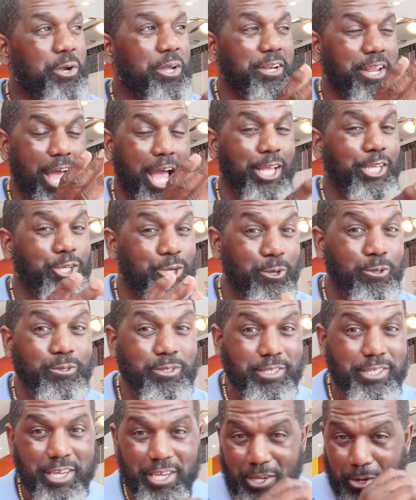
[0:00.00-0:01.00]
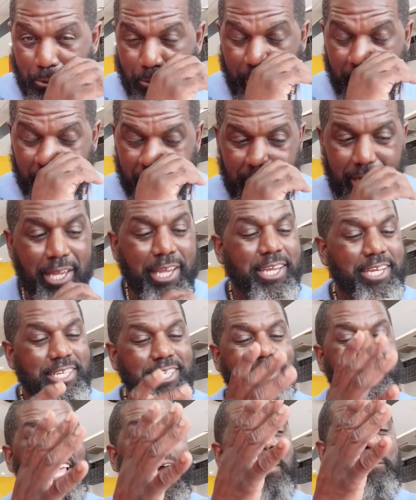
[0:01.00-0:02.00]
we're not using it correctly. It
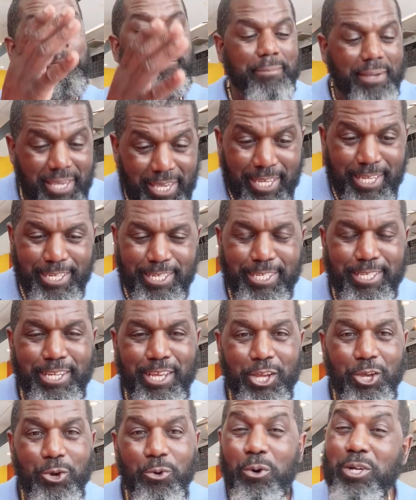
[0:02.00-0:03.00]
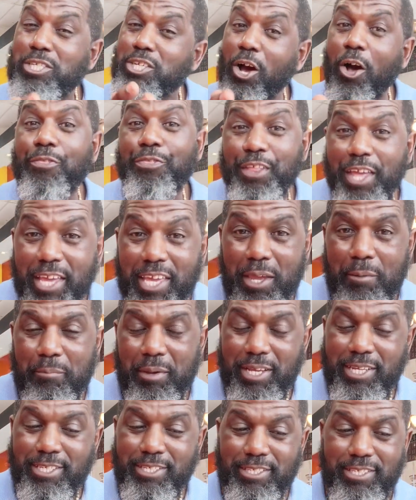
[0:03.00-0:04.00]
does not mean what y'all think it
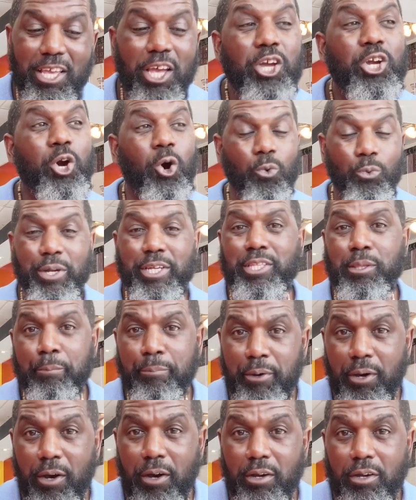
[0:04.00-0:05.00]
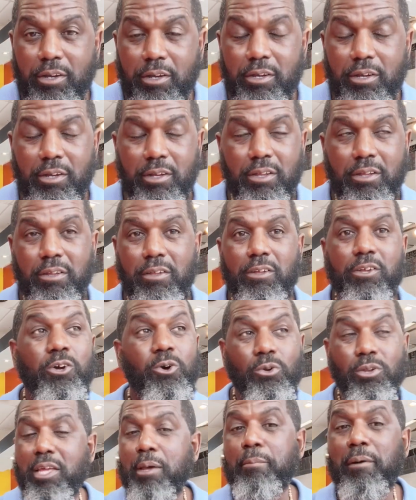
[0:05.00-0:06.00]
means. Go read the book. Go
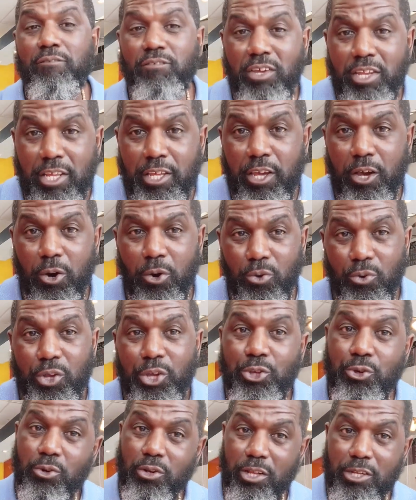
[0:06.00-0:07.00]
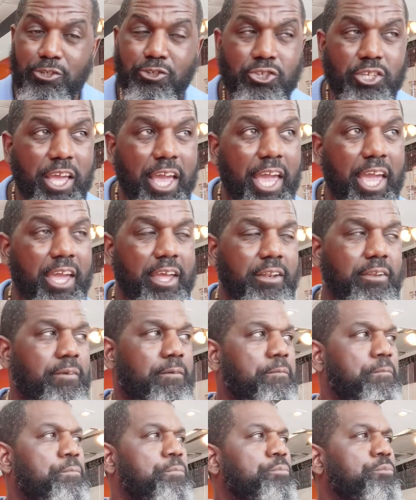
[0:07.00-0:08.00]
look at my video and you'll understand.
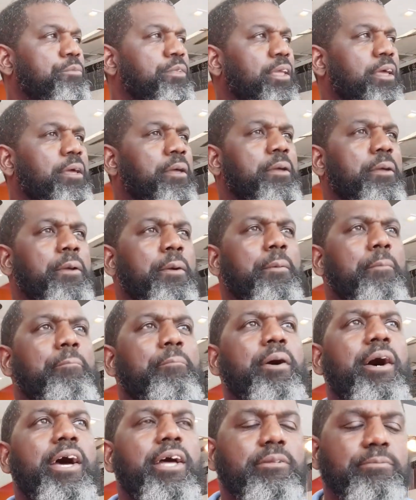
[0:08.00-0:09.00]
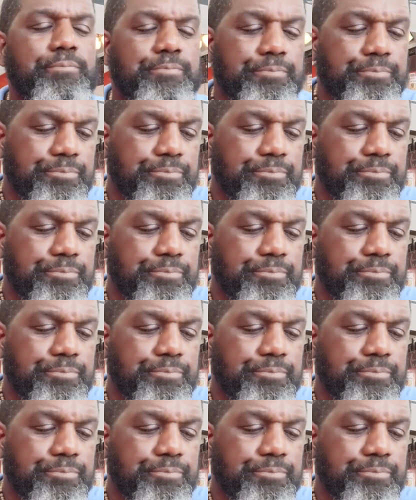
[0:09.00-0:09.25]
But